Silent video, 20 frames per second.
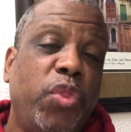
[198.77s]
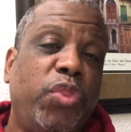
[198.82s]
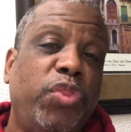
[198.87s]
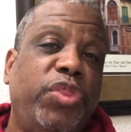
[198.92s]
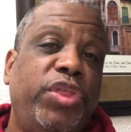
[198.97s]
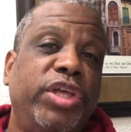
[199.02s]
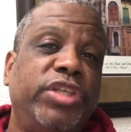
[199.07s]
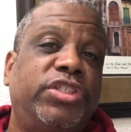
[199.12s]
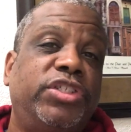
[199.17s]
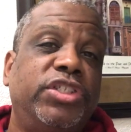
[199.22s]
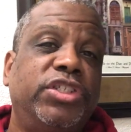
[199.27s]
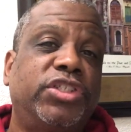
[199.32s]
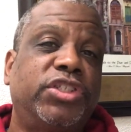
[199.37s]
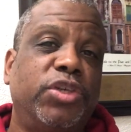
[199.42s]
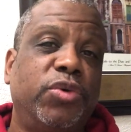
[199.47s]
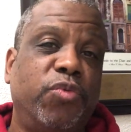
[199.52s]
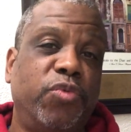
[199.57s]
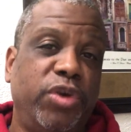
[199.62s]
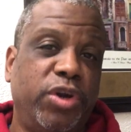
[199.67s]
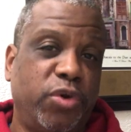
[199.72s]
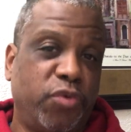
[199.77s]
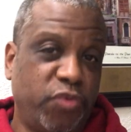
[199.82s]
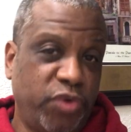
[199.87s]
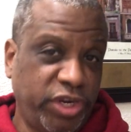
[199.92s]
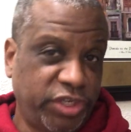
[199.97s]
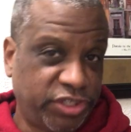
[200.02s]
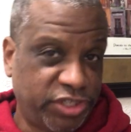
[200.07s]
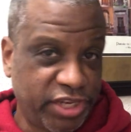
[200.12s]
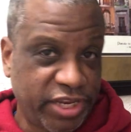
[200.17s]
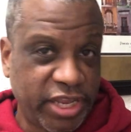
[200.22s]
this is the real
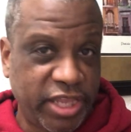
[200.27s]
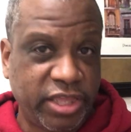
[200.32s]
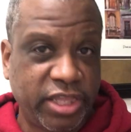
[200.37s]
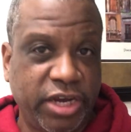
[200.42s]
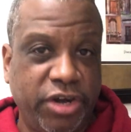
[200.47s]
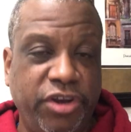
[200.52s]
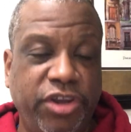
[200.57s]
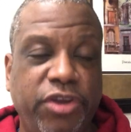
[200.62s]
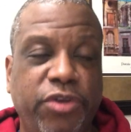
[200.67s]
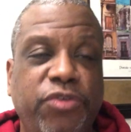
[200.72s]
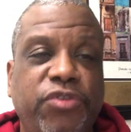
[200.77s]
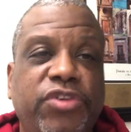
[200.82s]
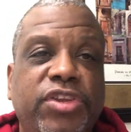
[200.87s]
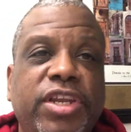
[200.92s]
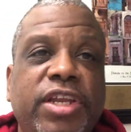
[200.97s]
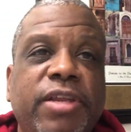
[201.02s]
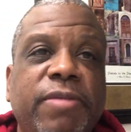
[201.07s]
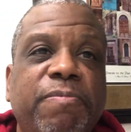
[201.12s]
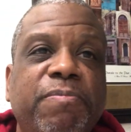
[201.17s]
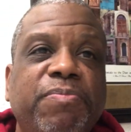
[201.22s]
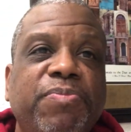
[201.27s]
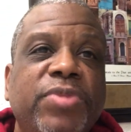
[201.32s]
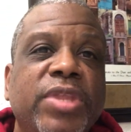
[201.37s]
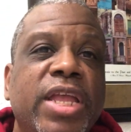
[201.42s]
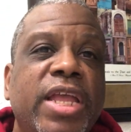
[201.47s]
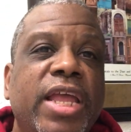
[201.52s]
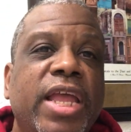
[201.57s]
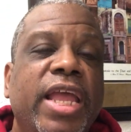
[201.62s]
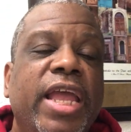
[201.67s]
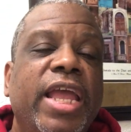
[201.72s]
reason that they're using it
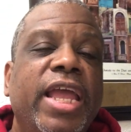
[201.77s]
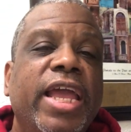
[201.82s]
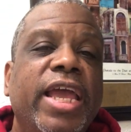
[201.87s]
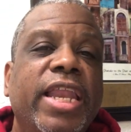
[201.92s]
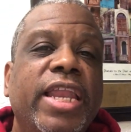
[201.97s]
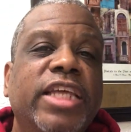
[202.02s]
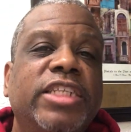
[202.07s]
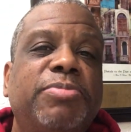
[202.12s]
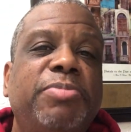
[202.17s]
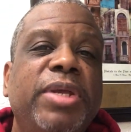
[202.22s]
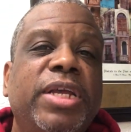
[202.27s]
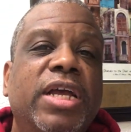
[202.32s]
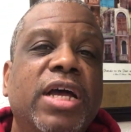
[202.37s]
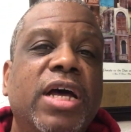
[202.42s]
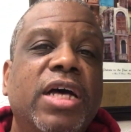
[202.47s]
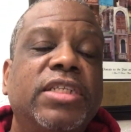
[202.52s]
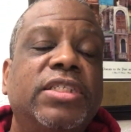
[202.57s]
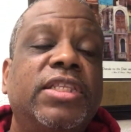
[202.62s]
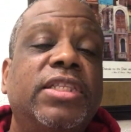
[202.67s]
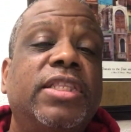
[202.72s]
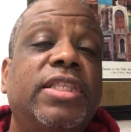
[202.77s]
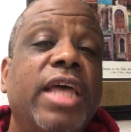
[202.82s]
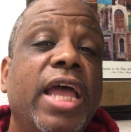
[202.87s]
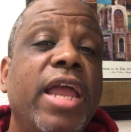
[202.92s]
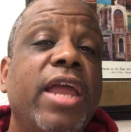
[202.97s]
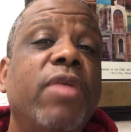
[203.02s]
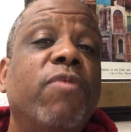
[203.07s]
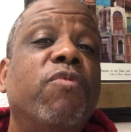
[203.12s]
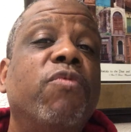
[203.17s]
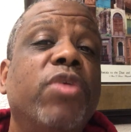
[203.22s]
and it's because
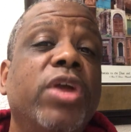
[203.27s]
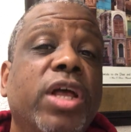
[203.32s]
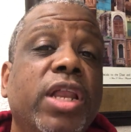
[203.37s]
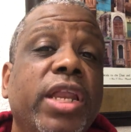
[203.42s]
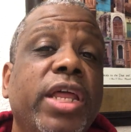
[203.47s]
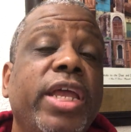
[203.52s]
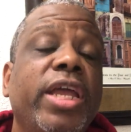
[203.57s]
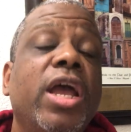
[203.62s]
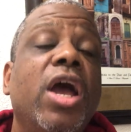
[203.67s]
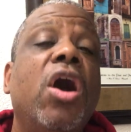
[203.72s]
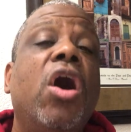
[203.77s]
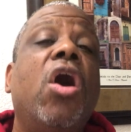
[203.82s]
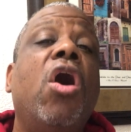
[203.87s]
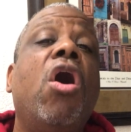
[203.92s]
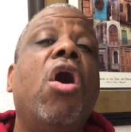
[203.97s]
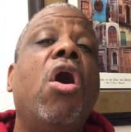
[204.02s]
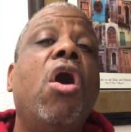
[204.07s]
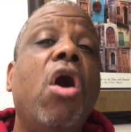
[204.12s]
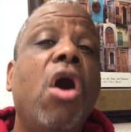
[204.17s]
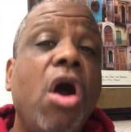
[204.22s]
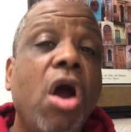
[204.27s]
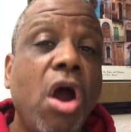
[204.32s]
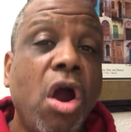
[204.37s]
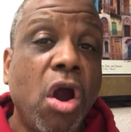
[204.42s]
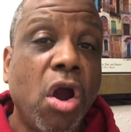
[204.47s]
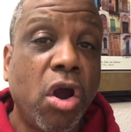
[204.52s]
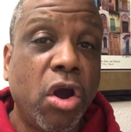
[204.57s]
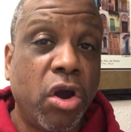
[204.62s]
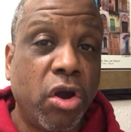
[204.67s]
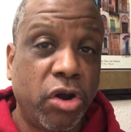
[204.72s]
they really
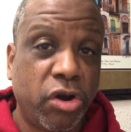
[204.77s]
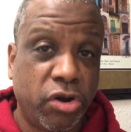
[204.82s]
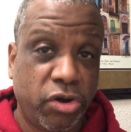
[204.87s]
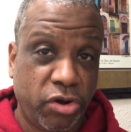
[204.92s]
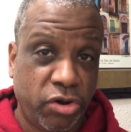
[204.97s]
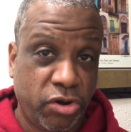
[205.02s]
are.